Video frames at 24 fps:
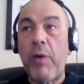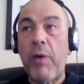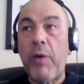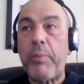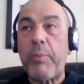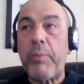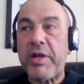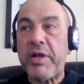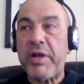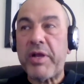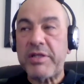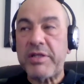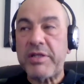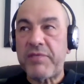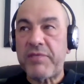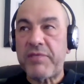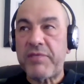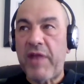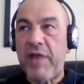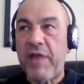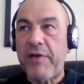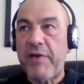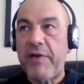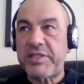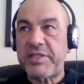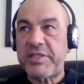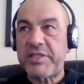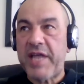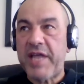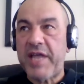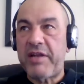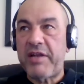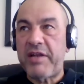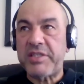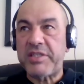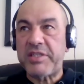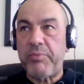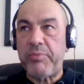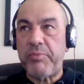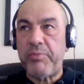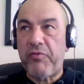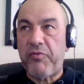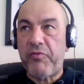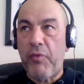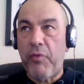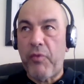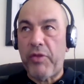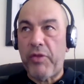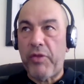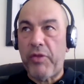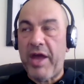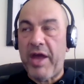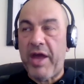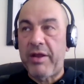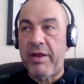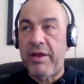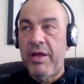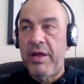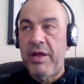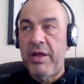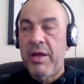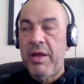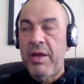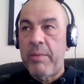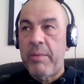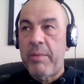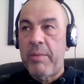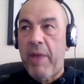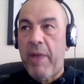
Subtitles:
because of Larry Sanders, and before that, my